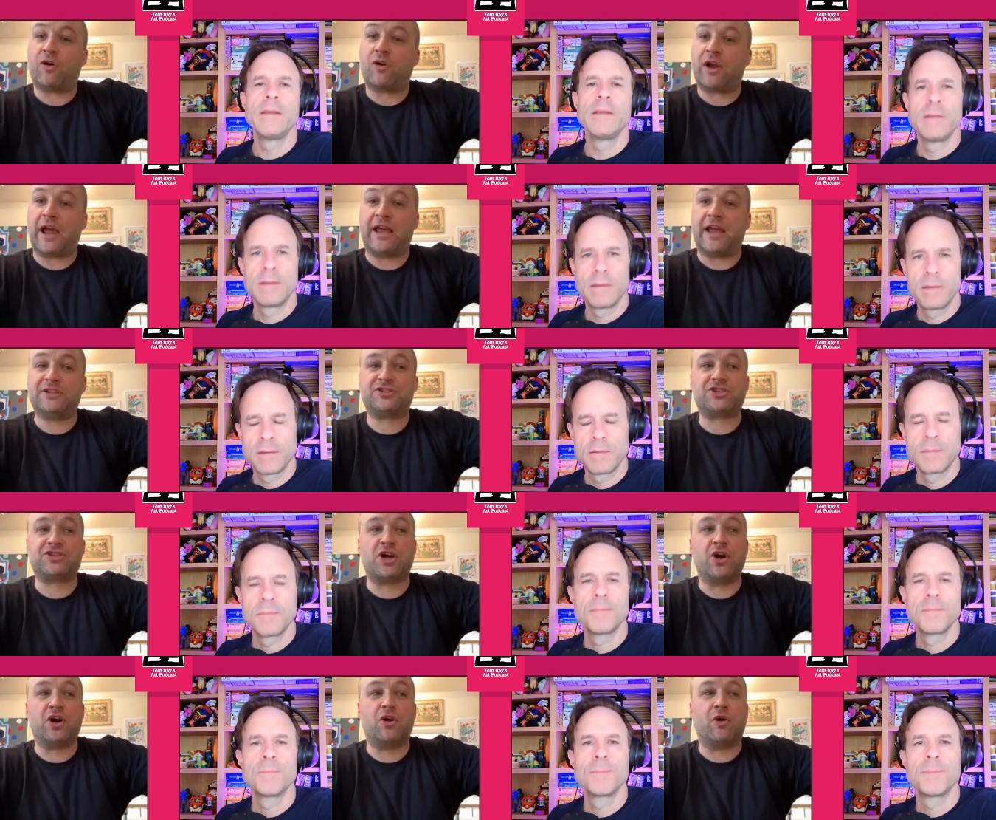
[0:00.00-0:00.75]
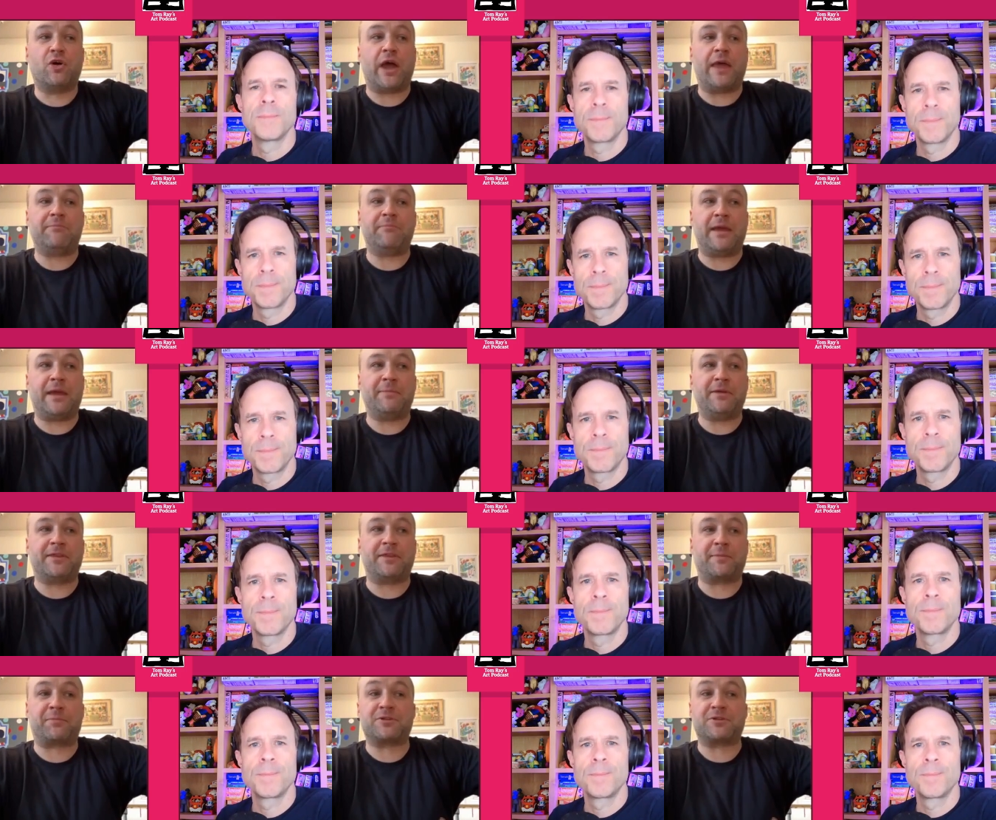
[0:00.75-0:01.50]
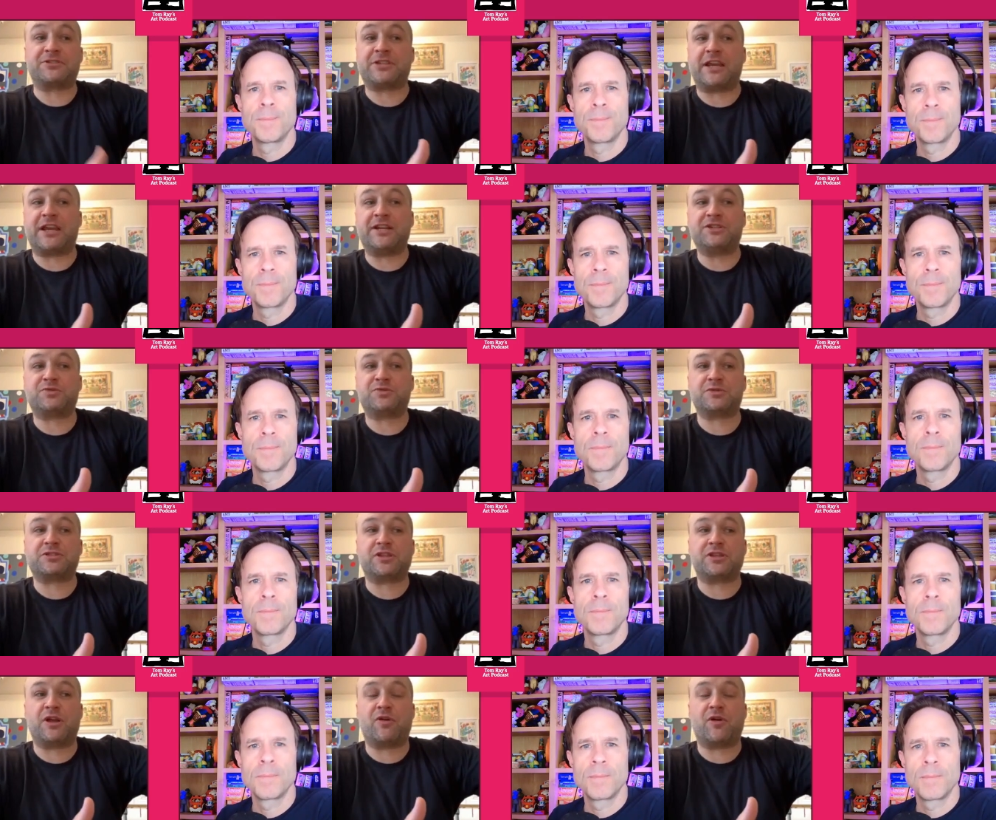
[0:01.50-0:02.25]
Speaker 1: Or, and so and maybe the percentage
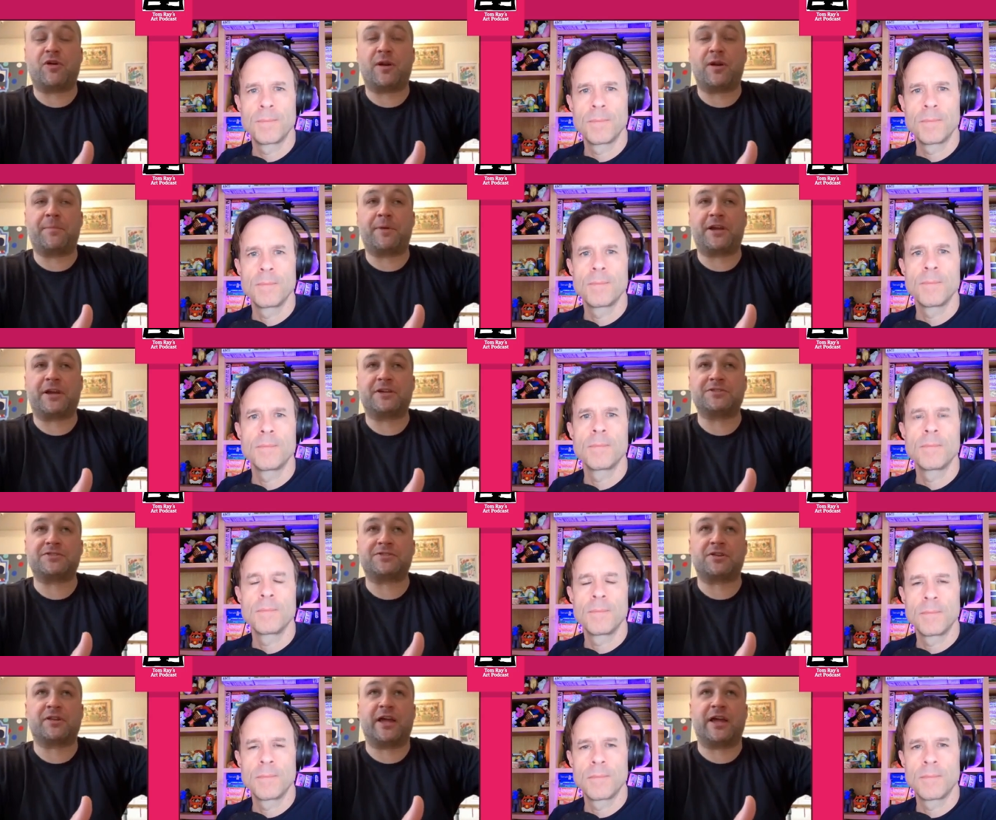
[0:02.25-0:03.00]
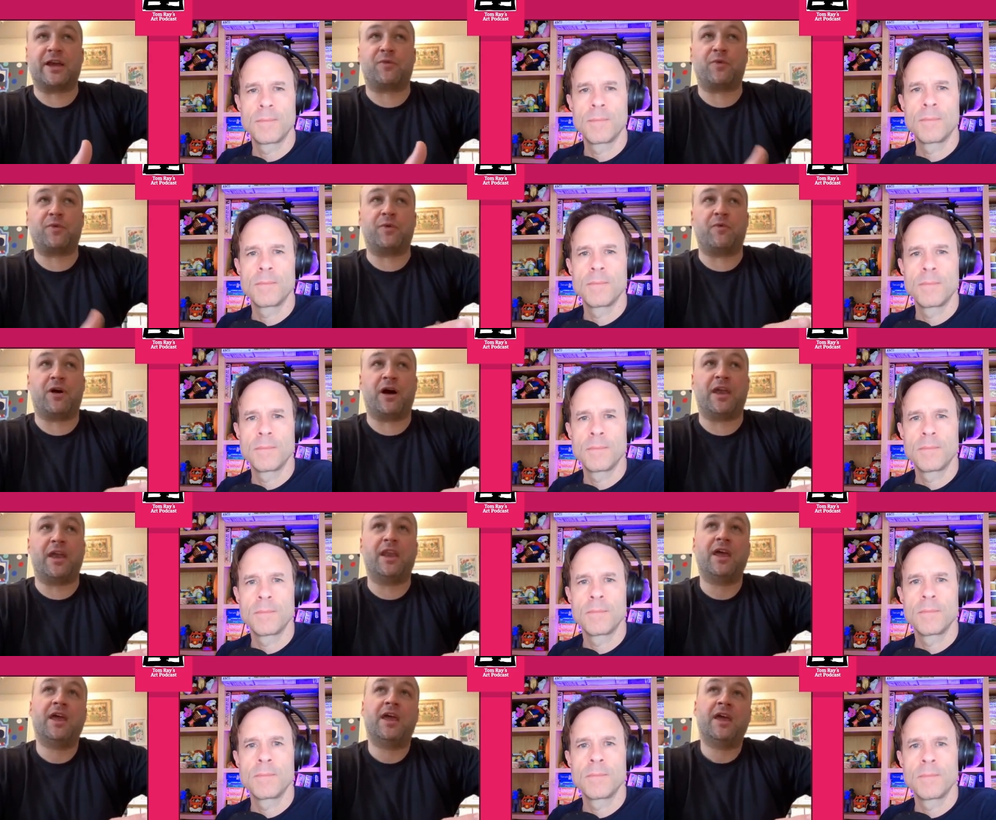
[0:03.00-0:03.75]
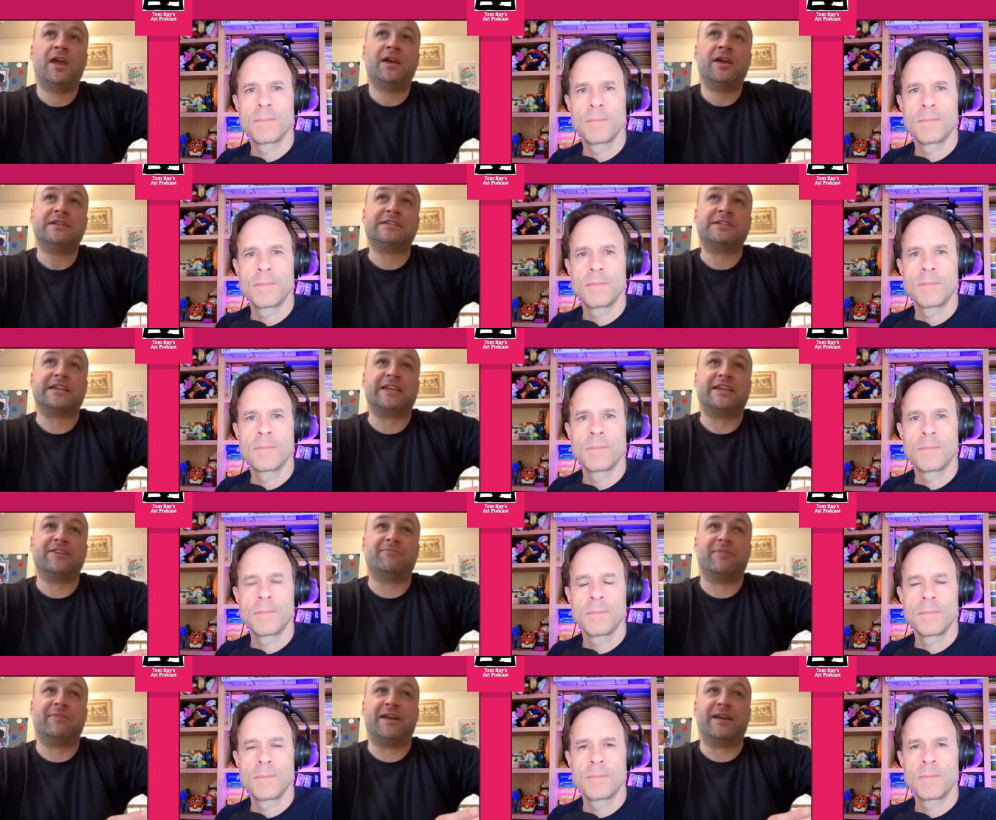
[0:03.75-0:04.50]
was lower because they're like we want to
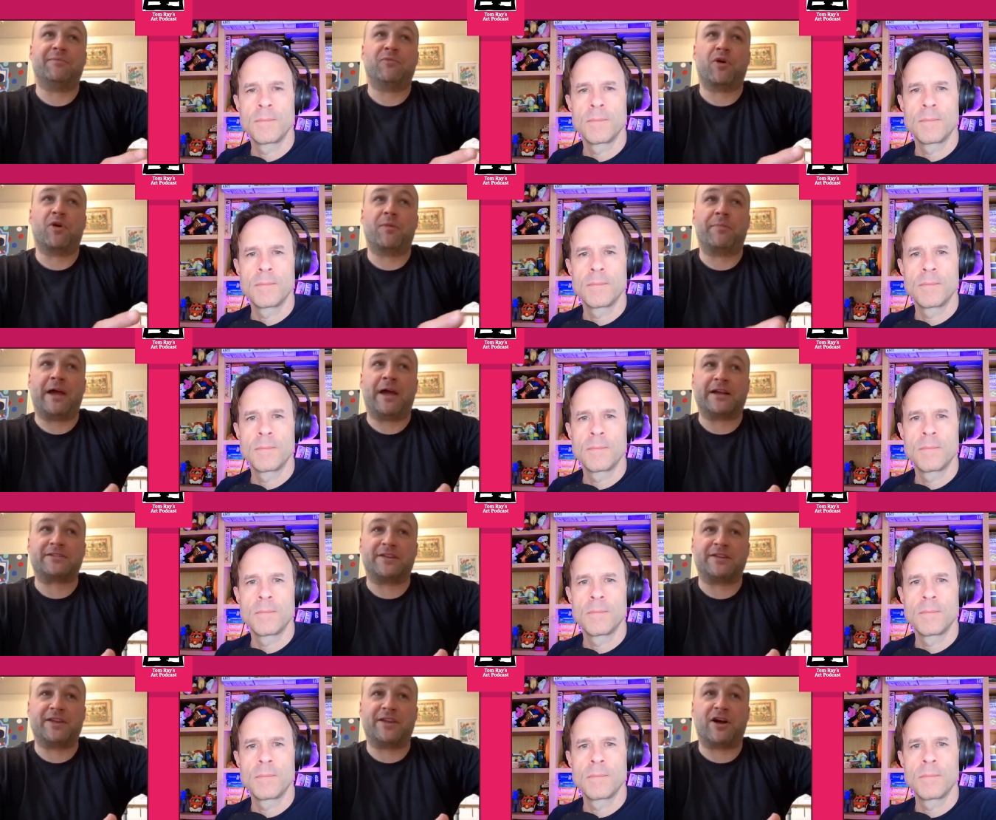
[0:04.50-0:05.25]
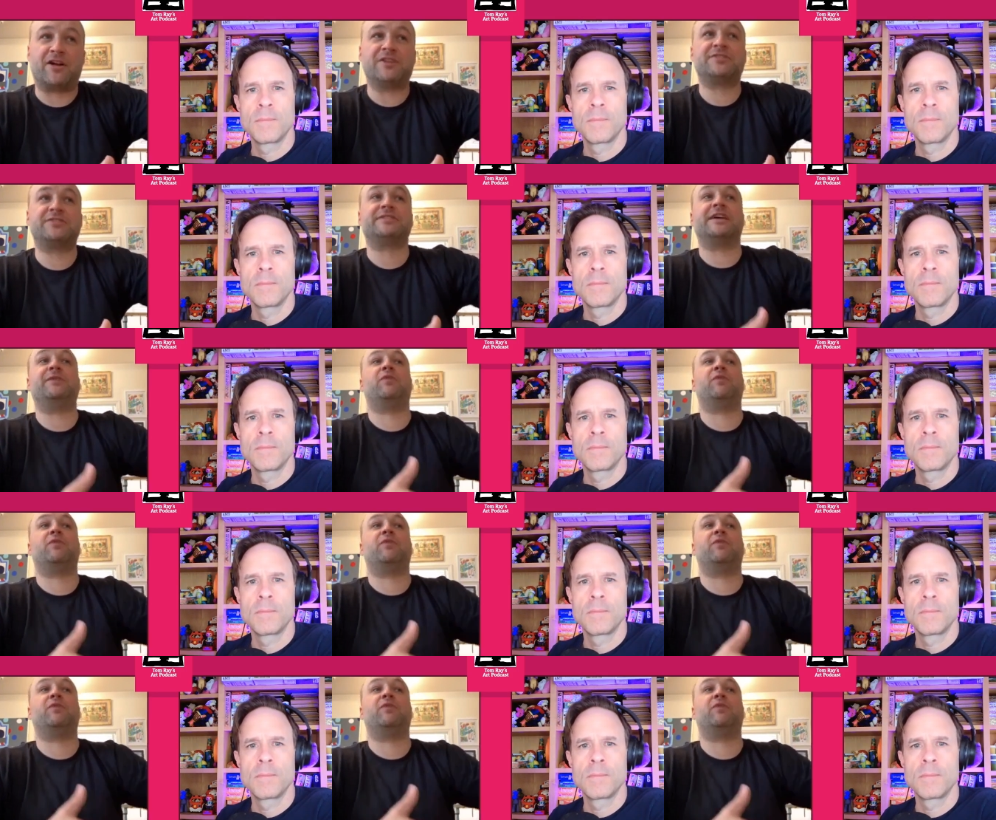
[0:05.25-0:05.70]
give money more back to the artist. They